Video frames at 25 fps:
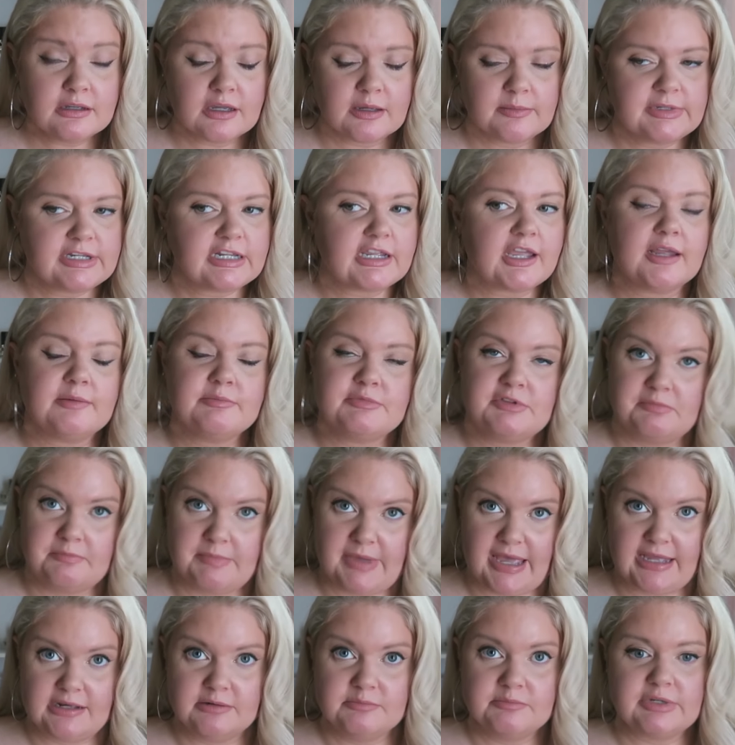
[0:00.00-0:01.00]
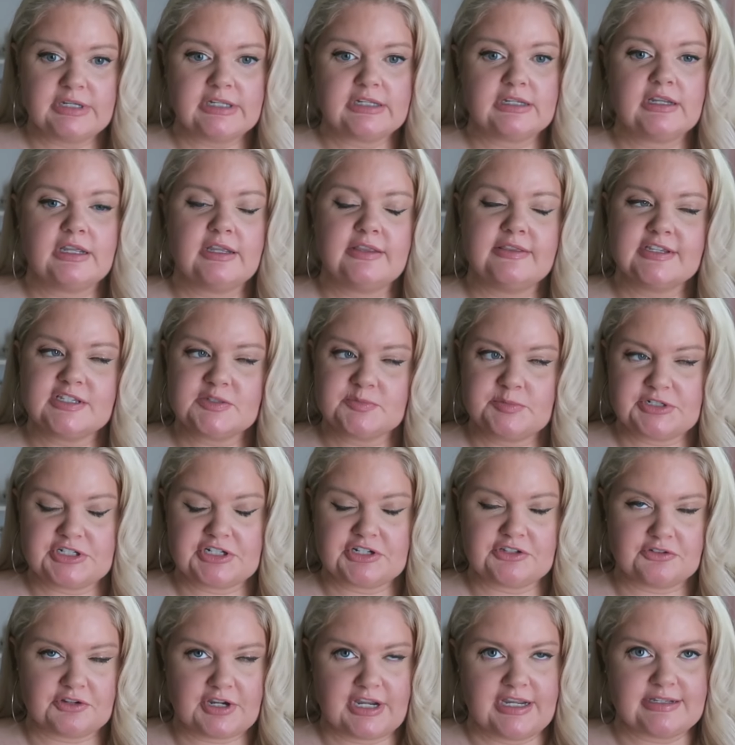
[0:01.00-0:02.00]
I mean, it can be men, but in this
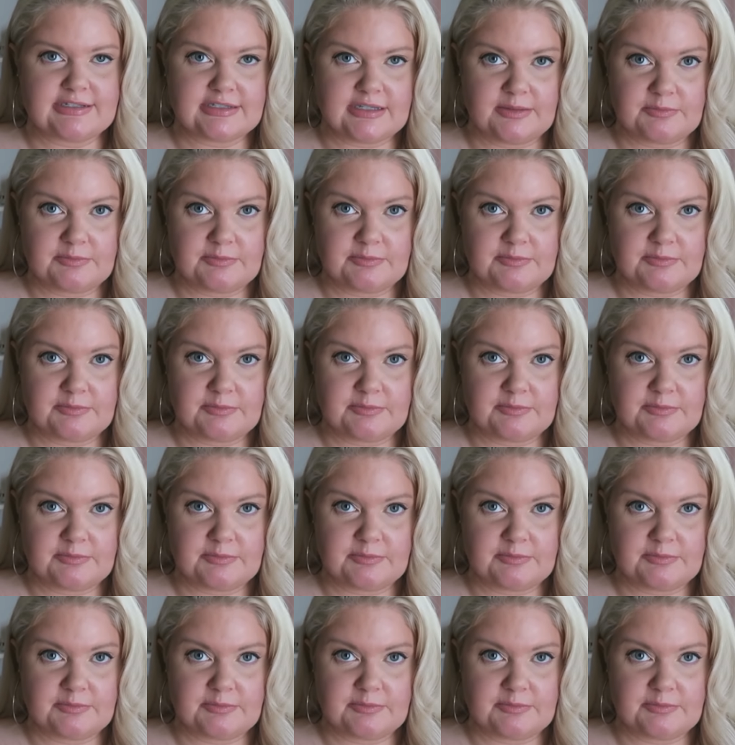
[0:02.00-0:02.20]
particular case,